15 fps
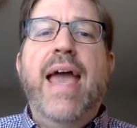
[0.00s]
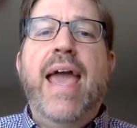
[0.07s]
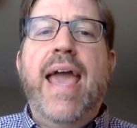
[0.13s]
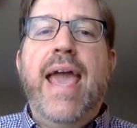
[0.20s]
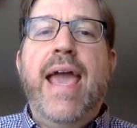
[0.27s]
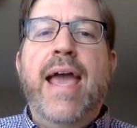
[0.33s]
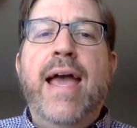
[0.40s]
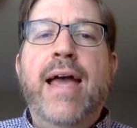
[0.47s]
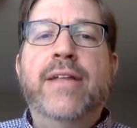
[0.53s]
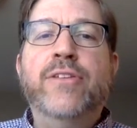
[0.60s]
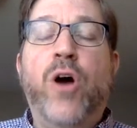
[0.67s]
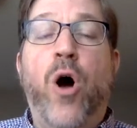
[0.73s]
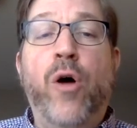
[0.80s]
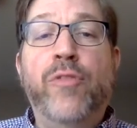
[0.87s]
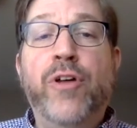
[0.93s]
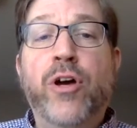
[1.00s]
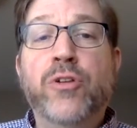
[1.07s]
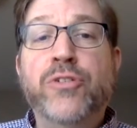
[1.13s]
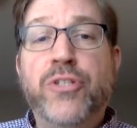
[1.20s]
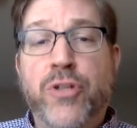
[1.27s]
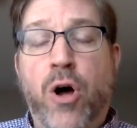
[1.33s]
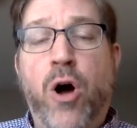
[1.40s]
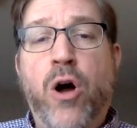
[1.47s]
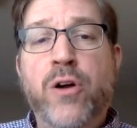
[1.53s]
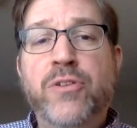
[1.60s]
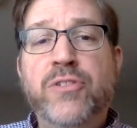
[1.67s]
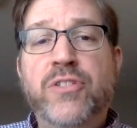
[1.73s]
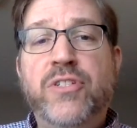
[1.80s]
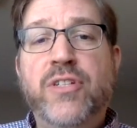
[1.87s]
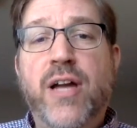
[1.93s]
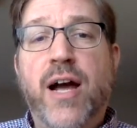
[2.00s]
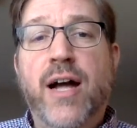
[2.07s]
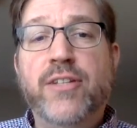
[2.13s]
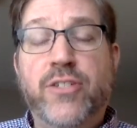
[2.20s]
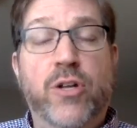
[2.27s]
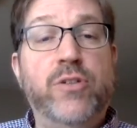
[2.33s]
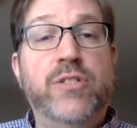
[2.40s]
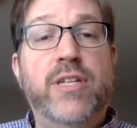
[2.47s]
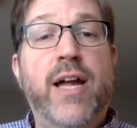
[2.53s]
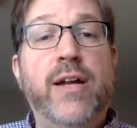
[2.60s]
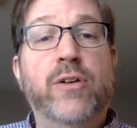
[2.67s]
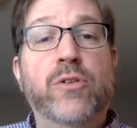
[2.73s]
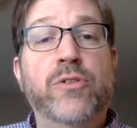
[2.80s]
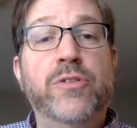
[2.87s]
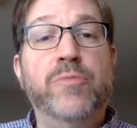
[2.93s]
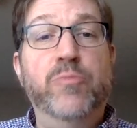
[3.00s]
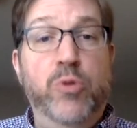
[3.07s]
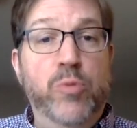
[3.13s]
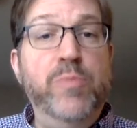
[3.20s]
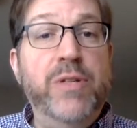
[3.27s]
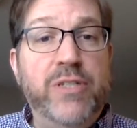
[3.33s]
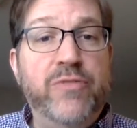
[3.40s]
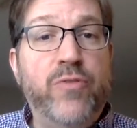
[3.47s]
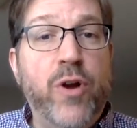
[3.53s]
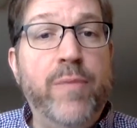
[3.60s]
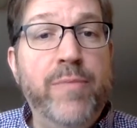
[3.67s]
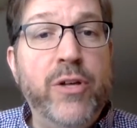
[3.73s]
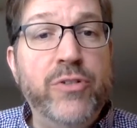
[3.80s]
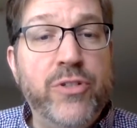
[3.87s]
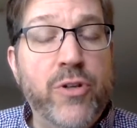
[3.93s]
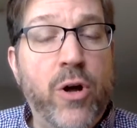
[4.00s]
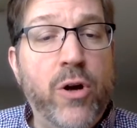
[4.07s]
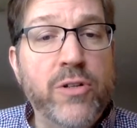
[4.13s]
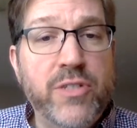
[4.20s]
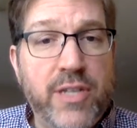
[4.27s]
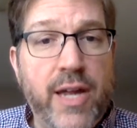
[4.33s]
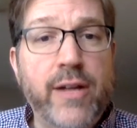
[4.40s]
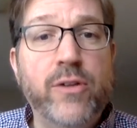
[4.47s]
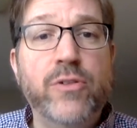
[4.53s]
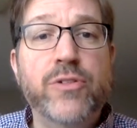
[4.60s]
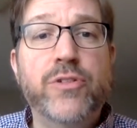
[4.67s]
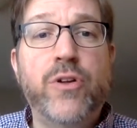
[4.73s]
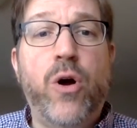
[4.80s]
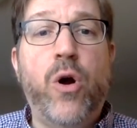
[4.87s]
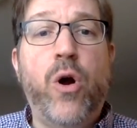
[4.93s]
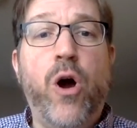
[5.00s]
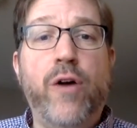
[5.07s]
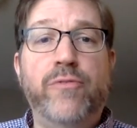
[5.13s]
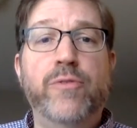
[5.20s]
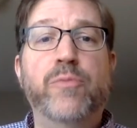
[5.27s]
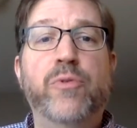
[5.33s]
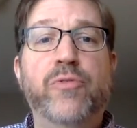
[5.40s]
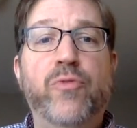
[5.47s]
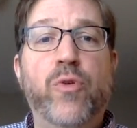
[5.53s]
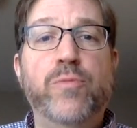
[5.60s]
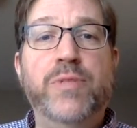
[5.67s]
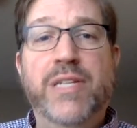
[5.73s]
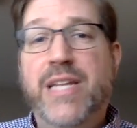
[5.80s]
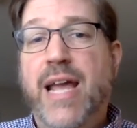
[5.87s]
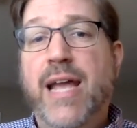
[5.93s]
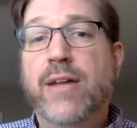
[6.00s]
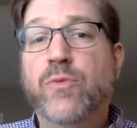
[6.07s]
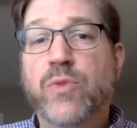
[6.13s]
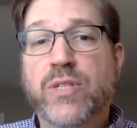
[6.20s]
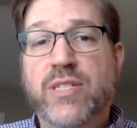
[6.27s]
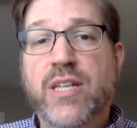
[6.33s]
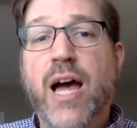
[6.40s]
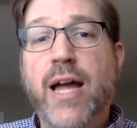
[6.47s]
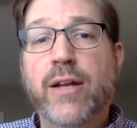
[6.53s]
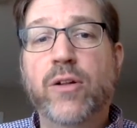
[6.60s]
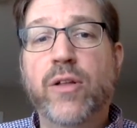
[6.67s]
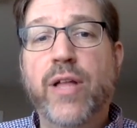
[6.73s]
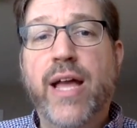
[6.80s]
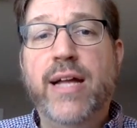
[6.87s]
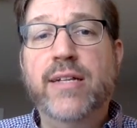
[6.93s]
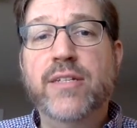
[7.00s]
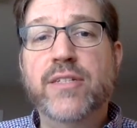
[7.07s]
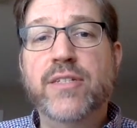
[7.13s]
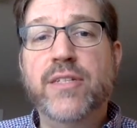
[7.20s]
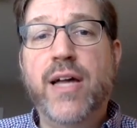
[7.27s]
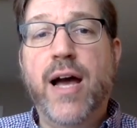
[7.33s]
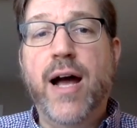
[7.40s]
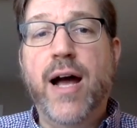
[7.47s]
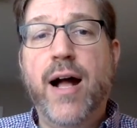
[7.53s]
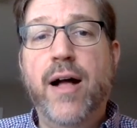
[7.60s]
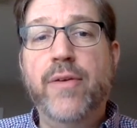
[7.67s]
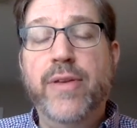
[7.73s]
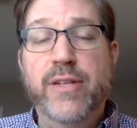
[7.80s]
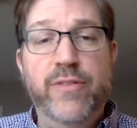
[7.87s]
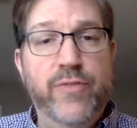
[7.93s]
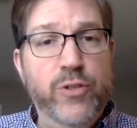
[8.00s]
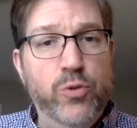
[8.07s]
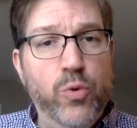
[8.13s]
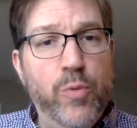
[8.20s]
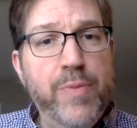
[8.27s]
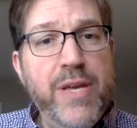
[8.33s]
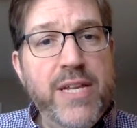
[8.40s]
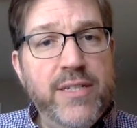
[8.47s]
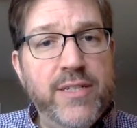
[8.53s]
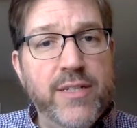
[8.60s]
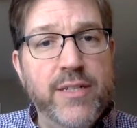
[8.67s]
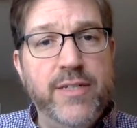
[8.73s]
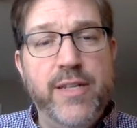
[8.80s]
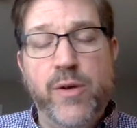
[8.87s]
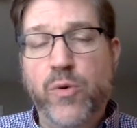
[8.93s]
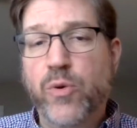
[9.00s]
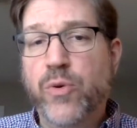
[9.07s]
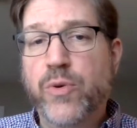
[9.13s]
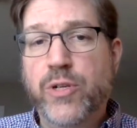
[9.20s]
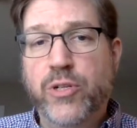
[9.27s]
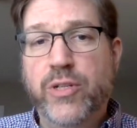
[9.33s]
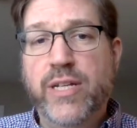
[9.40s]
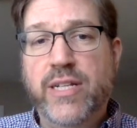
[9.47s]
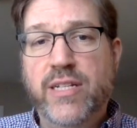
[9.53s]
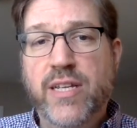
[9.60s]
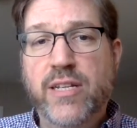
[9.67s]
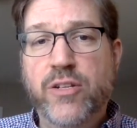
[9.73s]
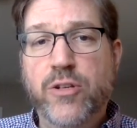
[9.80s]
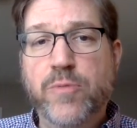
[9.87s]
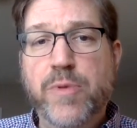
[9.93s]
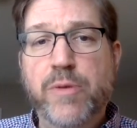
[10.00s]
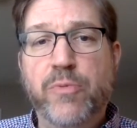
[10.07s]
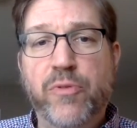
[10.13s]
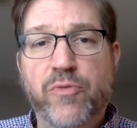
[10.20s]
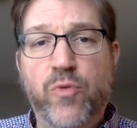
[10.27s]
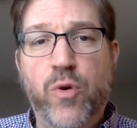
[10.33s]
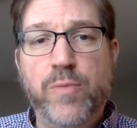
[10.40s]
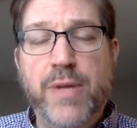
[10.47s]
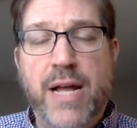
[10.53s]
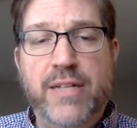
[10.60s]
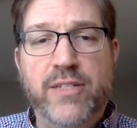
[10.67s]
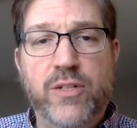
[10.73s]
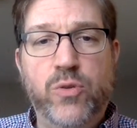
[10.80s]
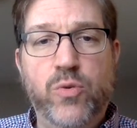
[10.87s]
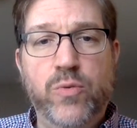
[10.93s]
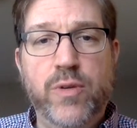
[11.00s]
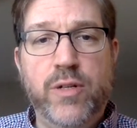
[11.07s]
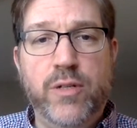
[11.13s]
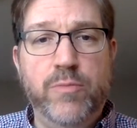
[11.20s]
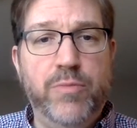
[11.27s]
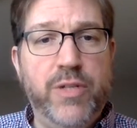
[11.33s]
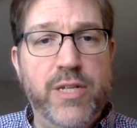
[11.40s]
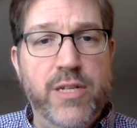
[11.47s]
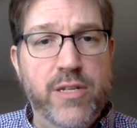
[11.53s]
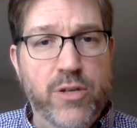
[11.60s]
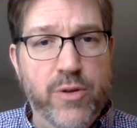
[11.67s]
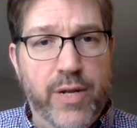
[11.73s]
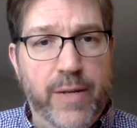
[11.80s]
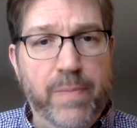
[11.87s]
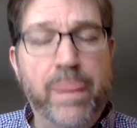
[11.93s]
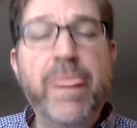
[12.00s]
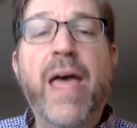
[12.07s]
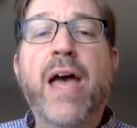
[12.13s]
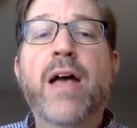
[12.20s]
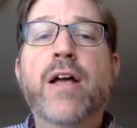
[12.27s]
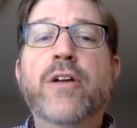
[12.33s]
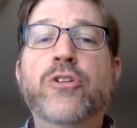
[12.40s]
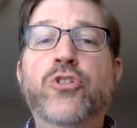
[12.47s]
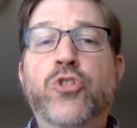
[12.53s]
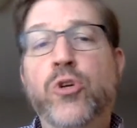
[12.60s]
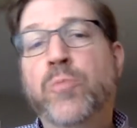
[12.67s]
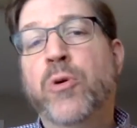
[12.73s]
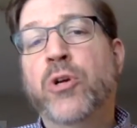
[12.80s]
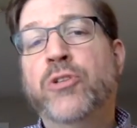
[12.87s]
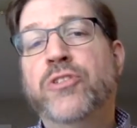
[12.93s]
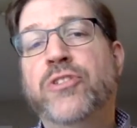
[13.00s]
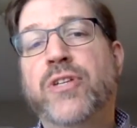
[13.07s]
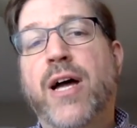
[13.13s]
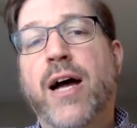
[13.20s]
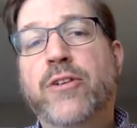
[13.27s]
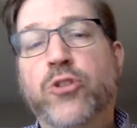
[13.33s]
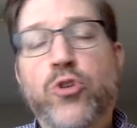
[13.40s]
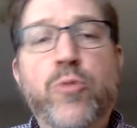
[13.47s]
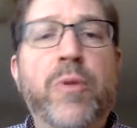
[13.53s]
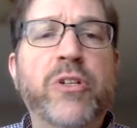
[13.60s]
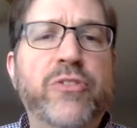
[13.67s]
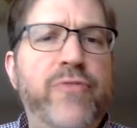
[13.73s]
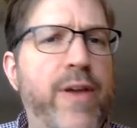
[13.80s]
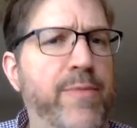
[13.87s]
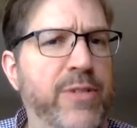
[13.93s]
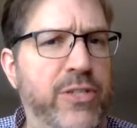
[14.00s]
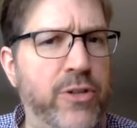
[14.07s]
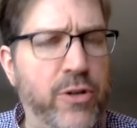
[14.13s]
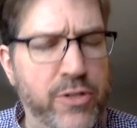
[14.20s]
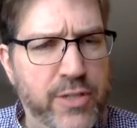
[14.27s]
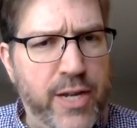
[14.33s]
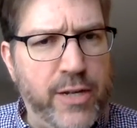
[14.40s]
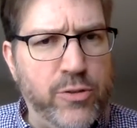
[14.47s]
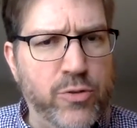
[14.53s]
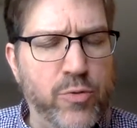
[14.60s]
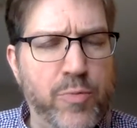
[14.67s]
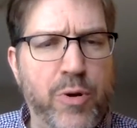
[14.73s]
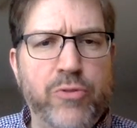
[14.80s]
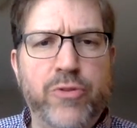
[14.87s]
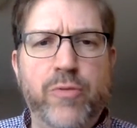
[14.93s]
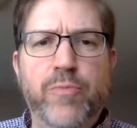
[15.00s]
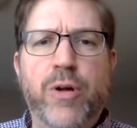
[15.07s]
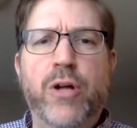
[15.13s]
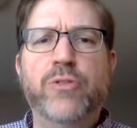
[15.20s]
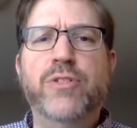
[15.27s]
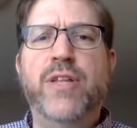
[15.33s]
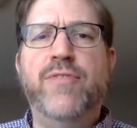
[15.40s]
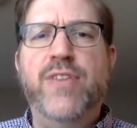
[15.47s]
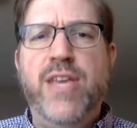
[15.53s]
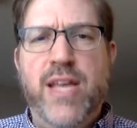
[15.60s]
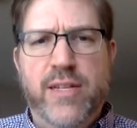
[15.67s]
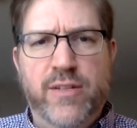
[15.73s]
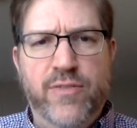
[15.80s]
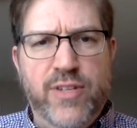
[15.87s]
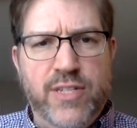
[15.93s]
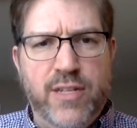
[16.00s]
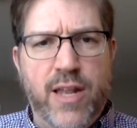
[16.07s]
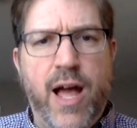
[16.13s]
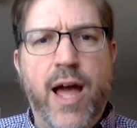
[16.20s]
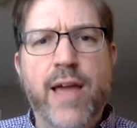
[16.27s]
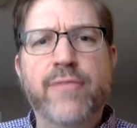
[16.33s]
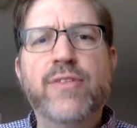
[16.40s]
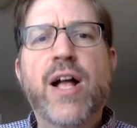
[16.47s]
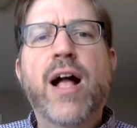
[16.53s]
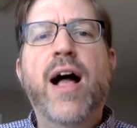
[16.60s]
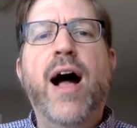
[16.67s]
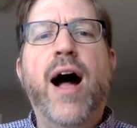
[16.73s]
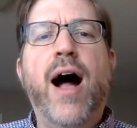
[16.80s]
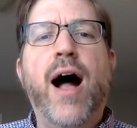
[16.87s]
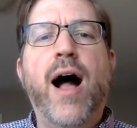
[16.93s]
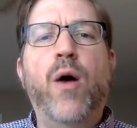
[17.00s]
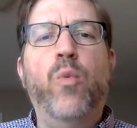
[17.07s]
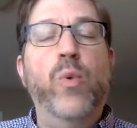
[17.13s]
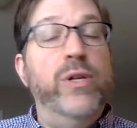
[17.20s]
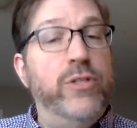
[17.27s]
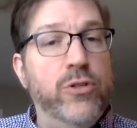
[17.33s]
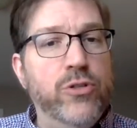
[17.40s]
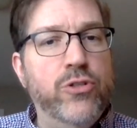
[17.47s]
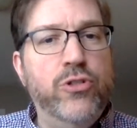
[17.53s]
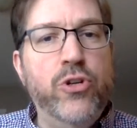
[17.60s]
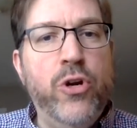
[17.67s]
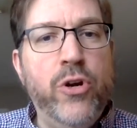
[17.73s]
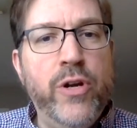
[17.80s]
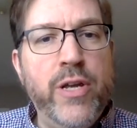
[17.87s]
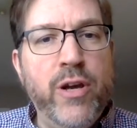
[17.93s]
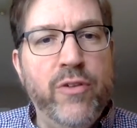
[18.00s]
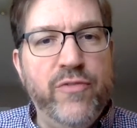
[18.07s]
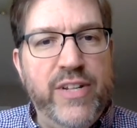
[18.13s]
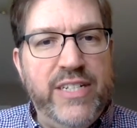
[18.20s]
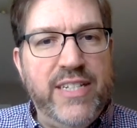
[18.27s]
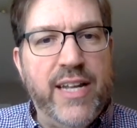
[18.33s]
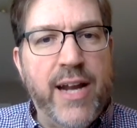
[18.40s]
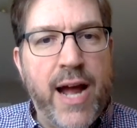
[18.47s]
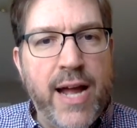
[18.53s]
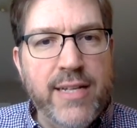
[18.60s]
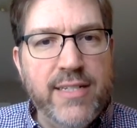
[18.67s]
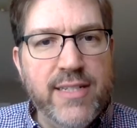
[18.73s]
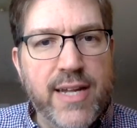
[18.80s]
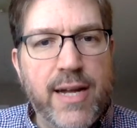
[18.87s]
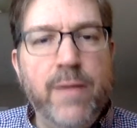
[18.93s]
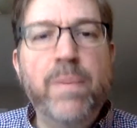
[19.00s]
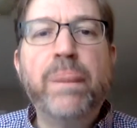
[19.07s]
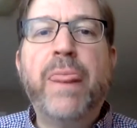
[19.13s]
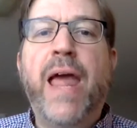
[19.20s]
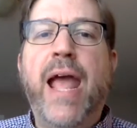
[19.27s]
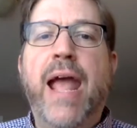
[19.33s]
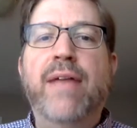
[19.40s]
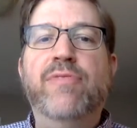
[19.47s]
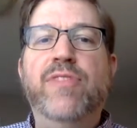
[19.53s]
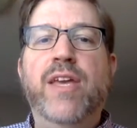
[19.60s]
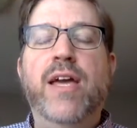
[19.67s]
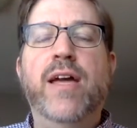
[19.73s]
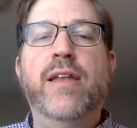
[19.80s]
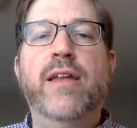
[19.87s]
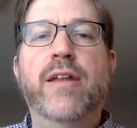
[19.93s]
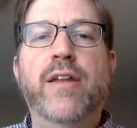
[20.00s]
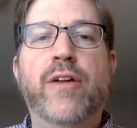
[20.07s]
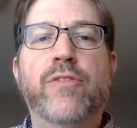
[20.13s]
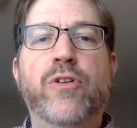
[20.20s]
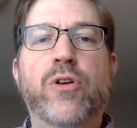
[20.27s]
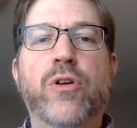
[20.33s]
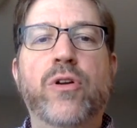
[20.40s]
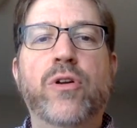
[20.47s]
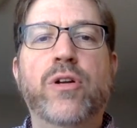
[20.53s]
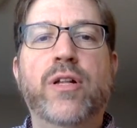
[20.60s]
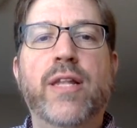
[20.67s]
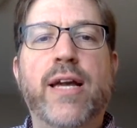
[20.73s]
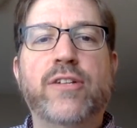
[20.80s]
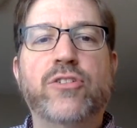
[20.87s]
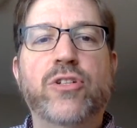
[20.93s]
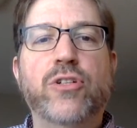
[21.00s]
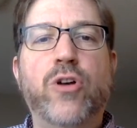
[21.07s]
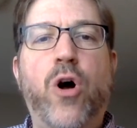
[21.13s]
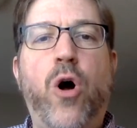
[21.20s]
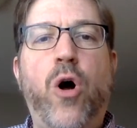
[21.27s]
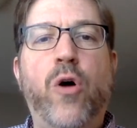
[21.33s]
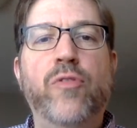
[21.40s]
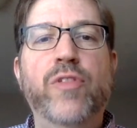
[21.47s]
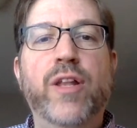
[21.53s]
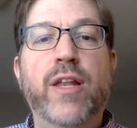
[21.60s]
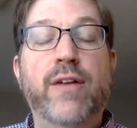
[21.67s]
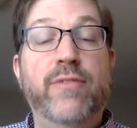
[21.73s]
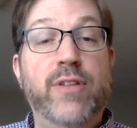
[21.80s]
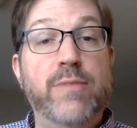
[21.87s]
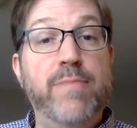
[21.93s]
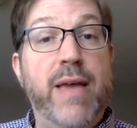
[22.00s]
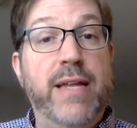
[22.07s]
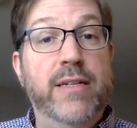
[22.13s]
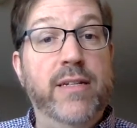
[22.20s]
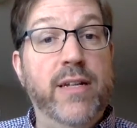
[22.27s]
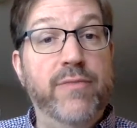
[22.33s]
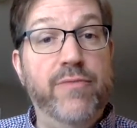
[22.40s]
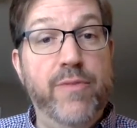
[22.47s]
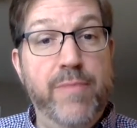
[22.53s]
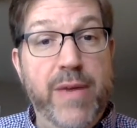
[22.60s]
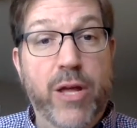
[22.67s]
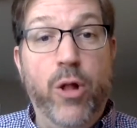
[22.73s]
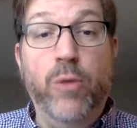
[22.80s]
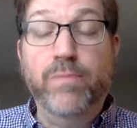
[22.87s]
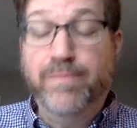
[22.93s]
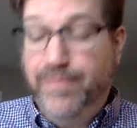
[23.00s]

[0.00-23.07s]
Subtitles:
And although song cycles, movements from those song cycles are often performed today in recital as individual pieces, they were originally intended to be performed as a complete unit. Schubert's 2 most famous song cycles were both composed at the end of his life, Winter's Journey, O Winterreise, and then another collection called The Lovely Maiden of the Mill.